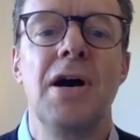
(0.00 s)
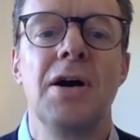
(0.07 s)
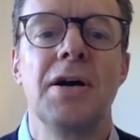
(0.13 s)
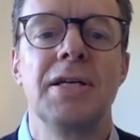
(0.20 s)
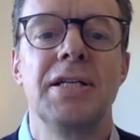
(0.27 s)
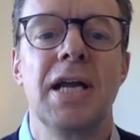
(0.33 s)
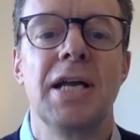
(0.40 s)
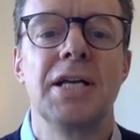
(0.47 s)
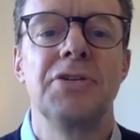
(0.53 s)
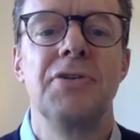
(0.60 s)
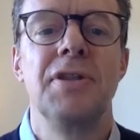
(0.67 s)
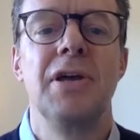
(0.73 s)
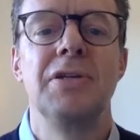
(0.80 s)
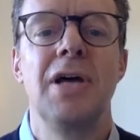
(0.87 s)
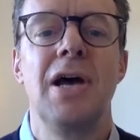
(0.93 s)
architecture
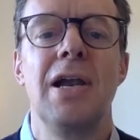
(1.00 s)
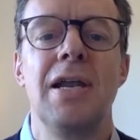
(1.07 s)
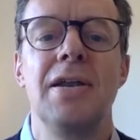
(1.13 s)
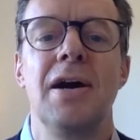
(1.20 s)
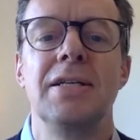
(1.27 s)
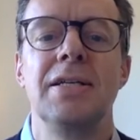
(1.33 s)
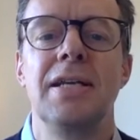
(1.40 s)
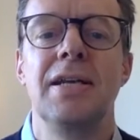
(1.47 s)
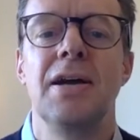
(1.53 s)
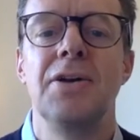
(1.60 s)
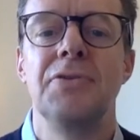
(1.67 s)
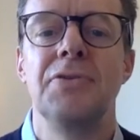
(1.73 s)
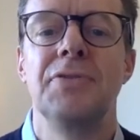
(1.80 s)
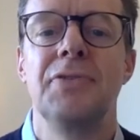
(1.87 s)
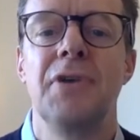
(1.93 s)
in those early
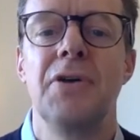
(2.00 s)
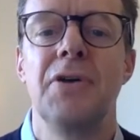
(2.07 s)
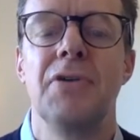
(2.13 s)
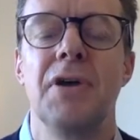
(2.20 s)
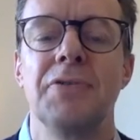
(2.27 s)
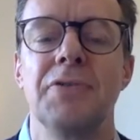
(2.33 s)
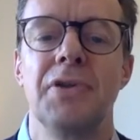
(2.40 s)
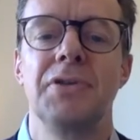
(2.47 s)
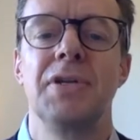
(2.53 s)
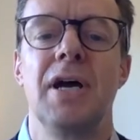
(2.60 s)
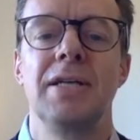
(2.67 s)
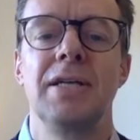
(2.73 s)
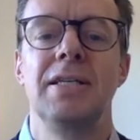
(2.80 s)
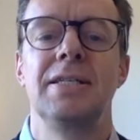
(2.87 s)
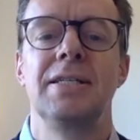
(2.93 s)
1900s photographs or those
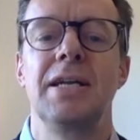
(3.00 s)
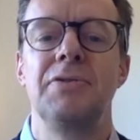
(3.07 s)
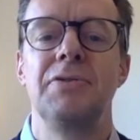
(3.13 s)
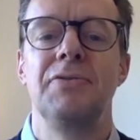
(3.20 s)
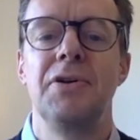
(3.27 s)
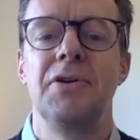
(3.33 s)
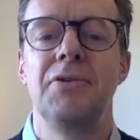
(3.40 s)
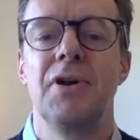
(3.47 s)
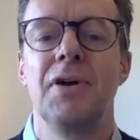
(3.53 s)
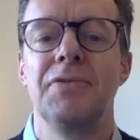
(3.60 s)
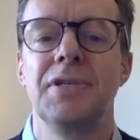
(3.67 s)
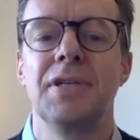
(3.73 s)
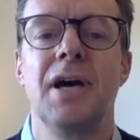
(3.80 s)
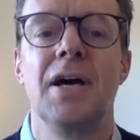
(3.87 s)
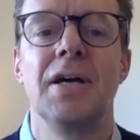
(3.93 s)
19th century
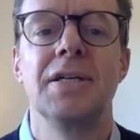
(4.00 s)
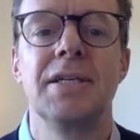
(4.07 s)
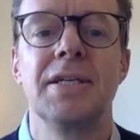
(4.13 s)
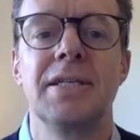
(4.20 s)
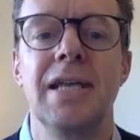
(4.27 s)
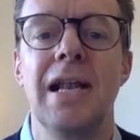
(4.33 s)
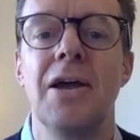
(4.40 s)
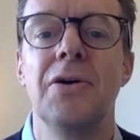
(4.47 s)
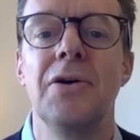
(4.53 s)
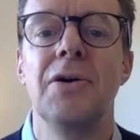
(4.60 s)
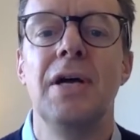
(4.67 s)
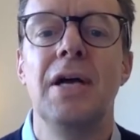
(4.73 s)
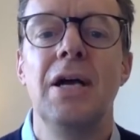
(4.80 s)
photographs, asks Celio.